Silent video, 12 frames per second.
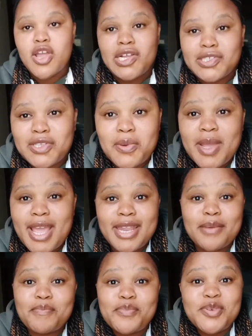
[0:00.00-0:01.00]
So we had
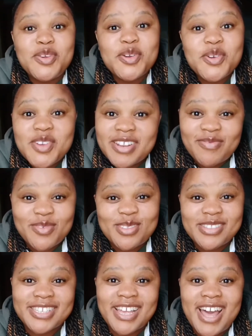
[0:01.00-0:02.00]
a beautiful
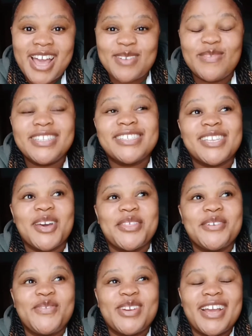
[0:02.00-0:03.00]
time in South
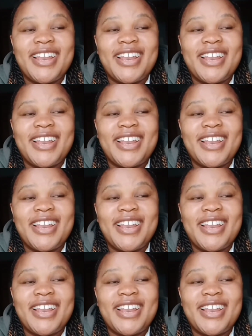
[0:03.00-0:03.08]
Africa.